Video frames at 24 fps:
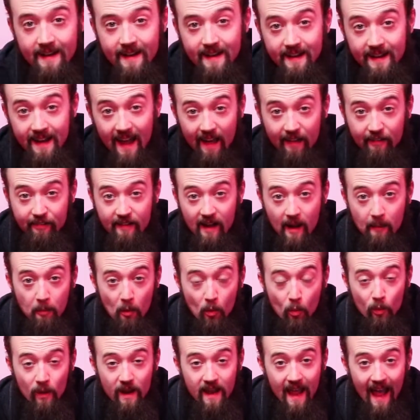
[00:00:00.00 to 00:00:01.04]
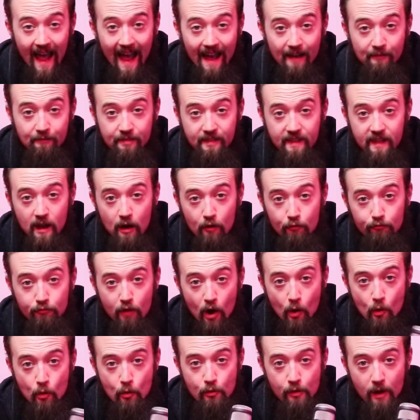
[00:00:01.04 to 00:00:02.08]
Next up, we have the
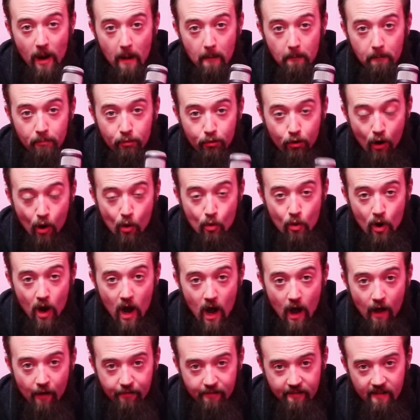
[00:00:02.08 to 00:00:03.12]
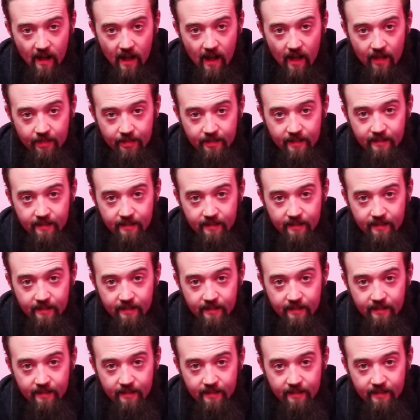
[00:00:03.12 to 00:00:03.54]
Rode Procaster.